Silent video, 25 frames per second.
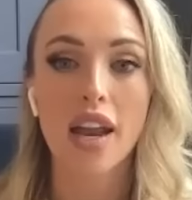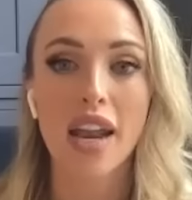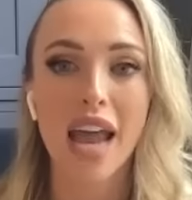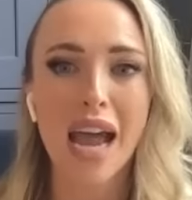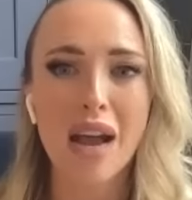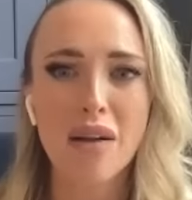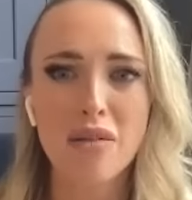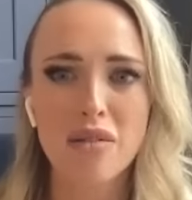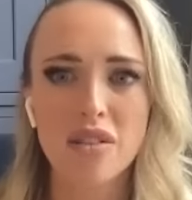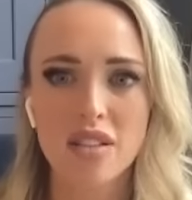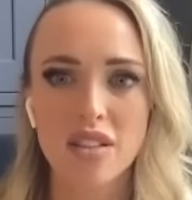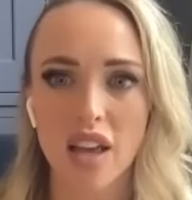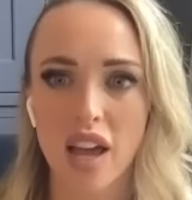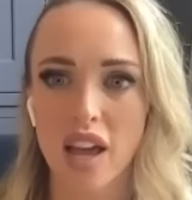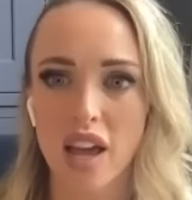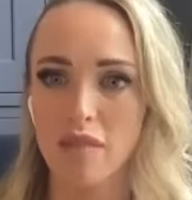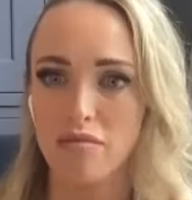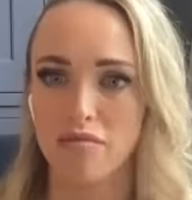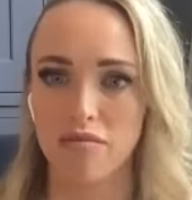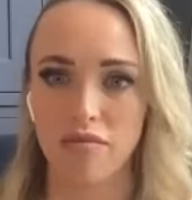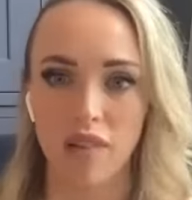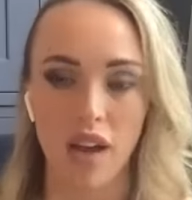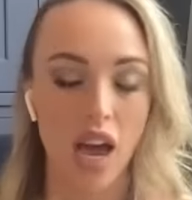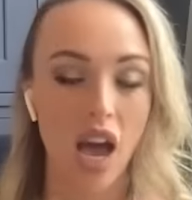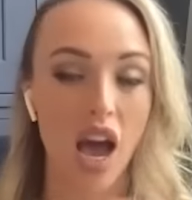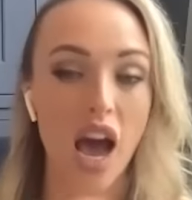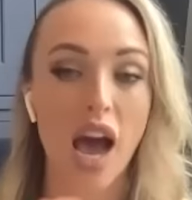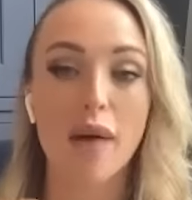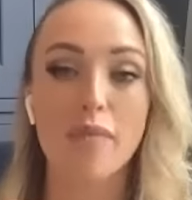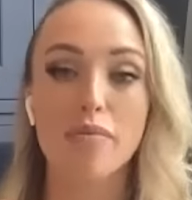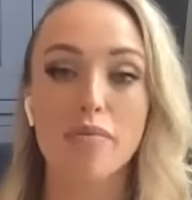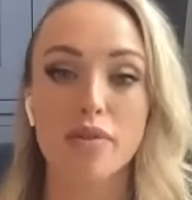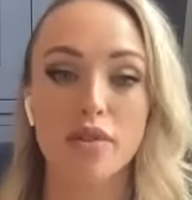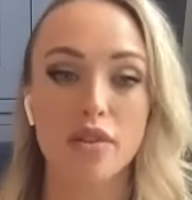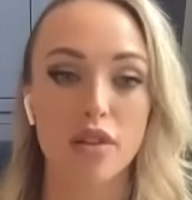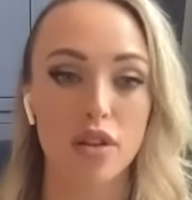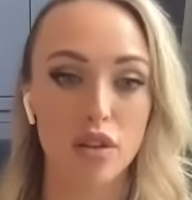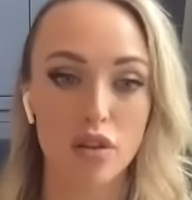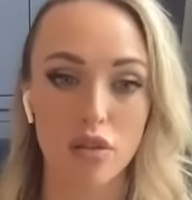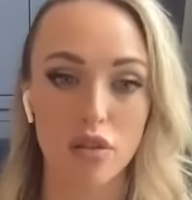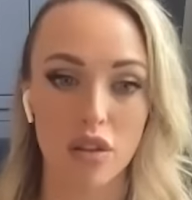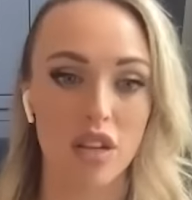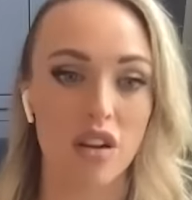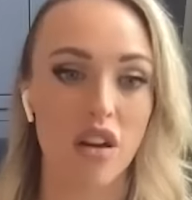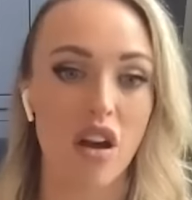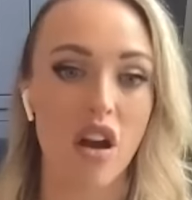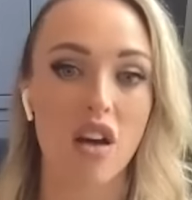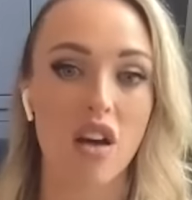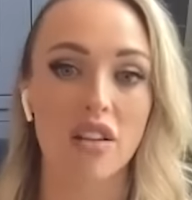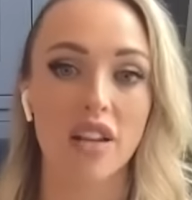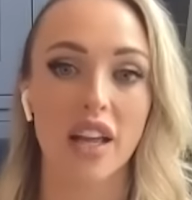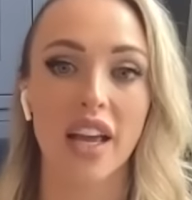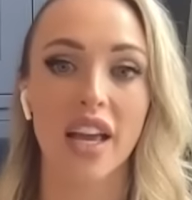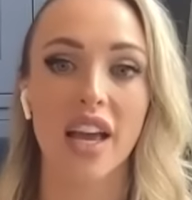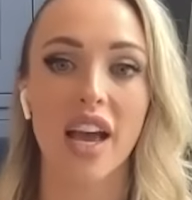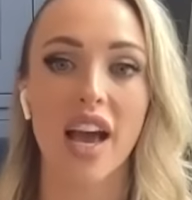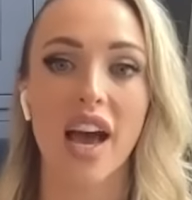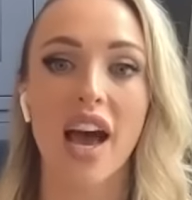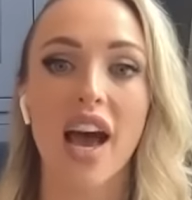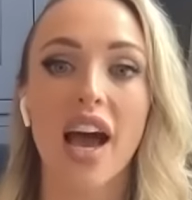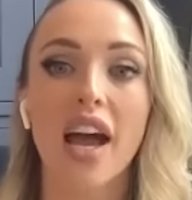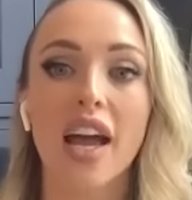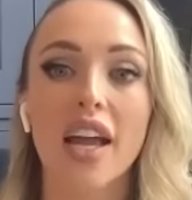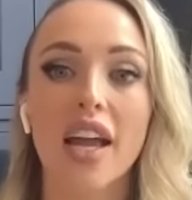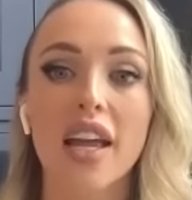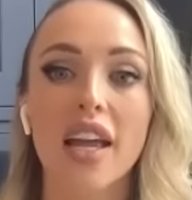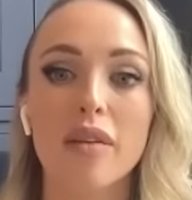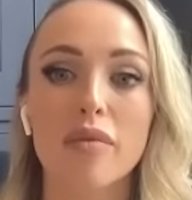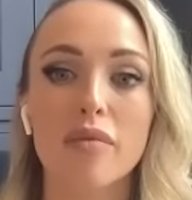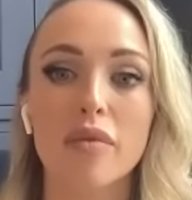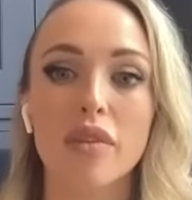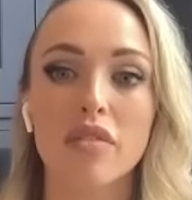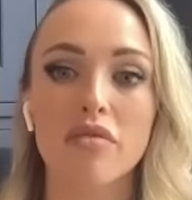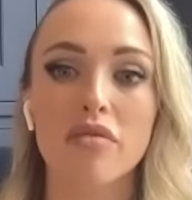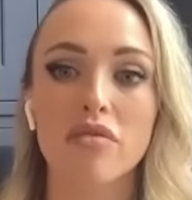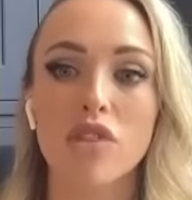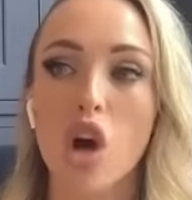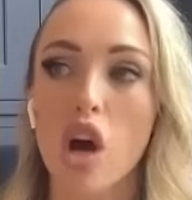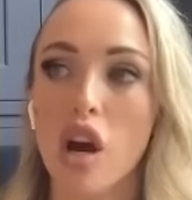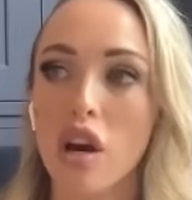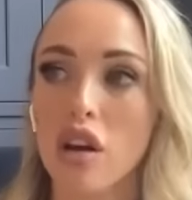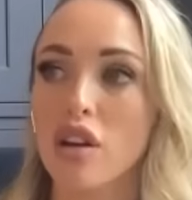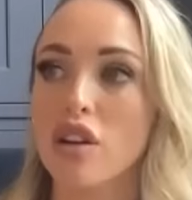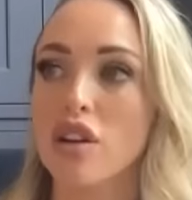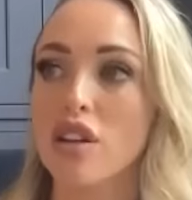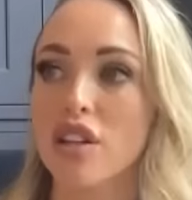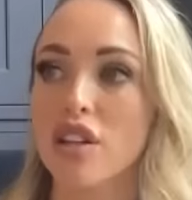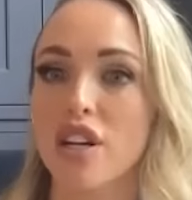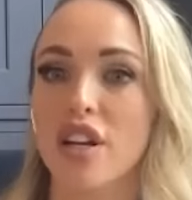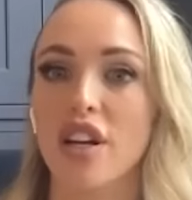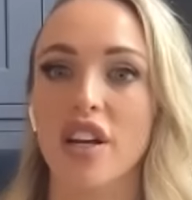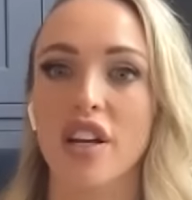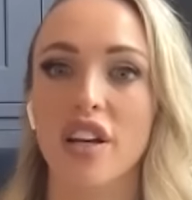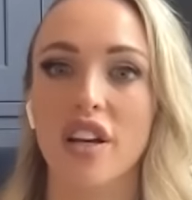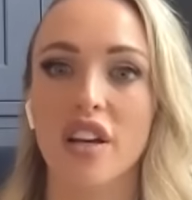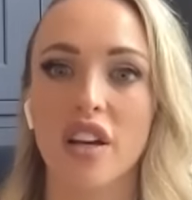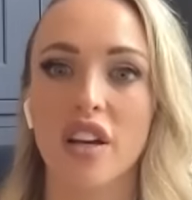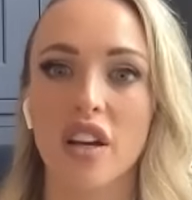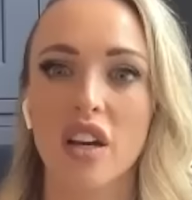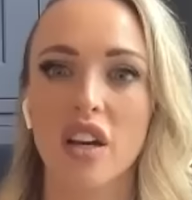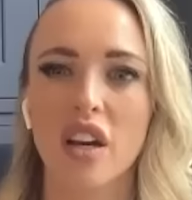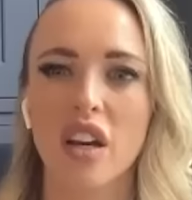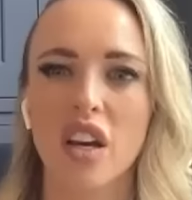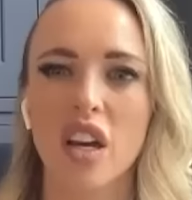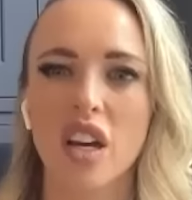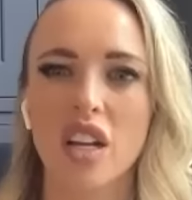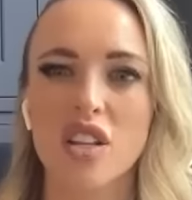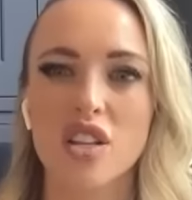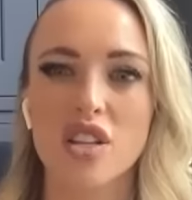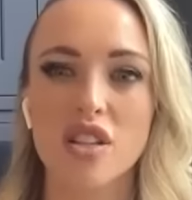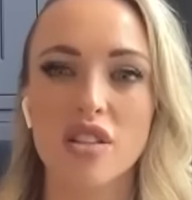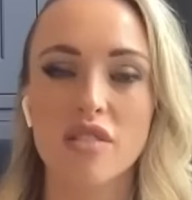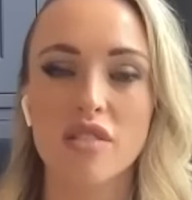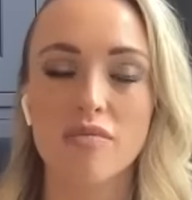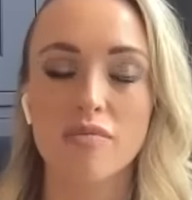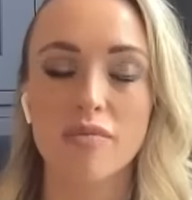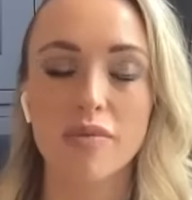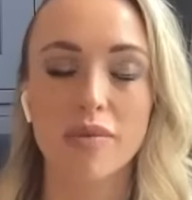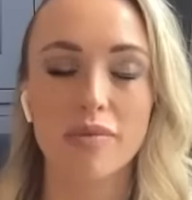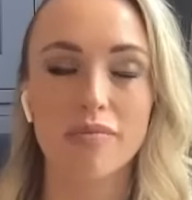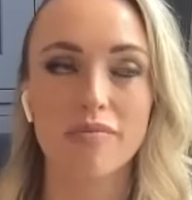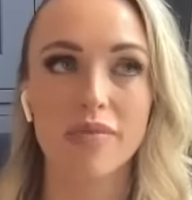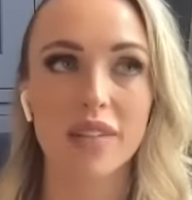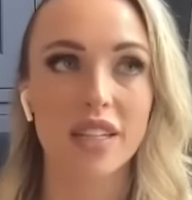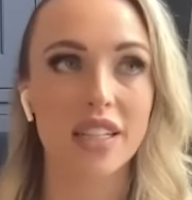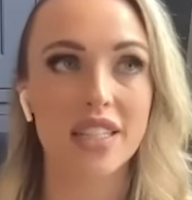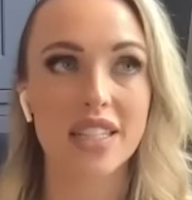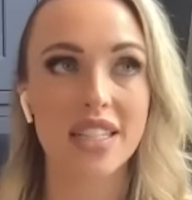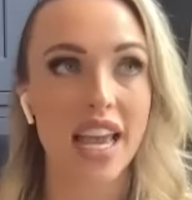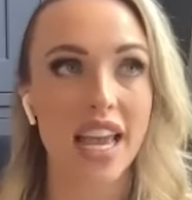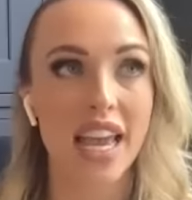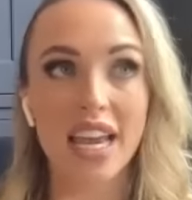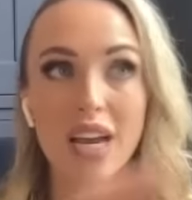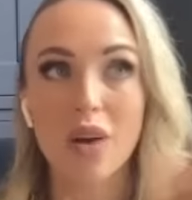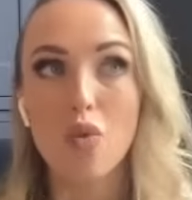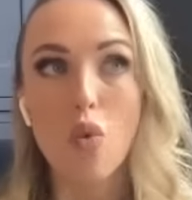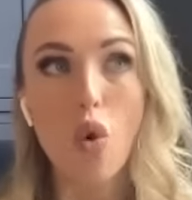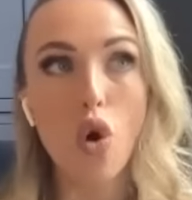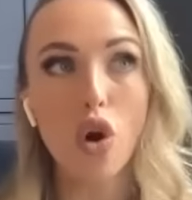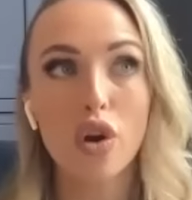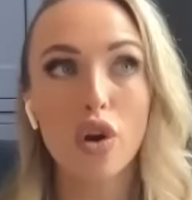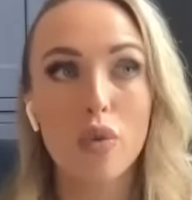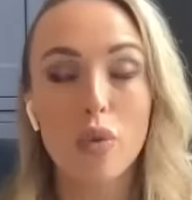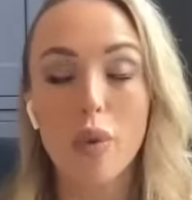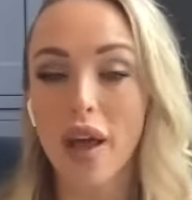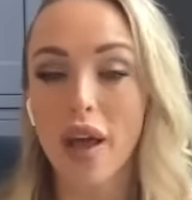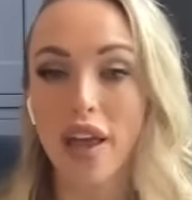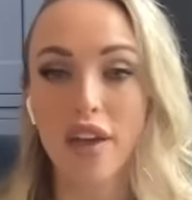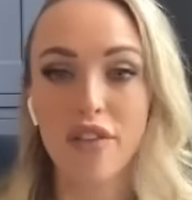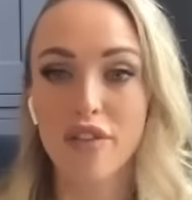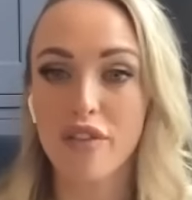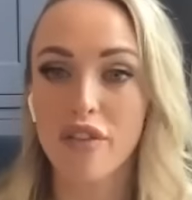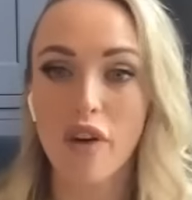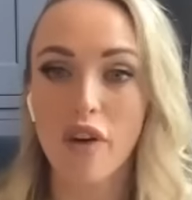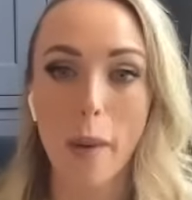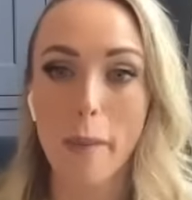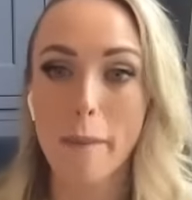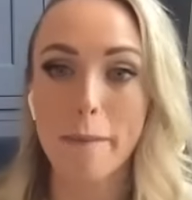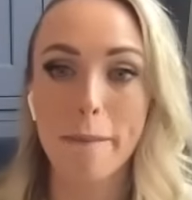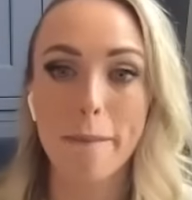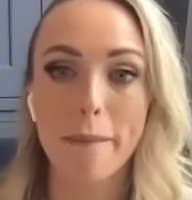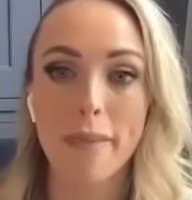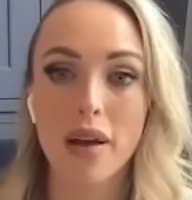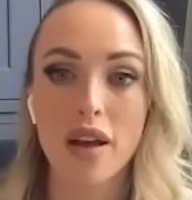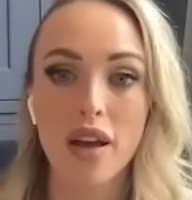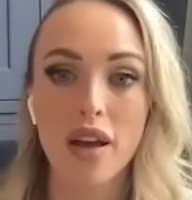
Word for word: And I was like, absolutely not. Like I am not gonna take one away from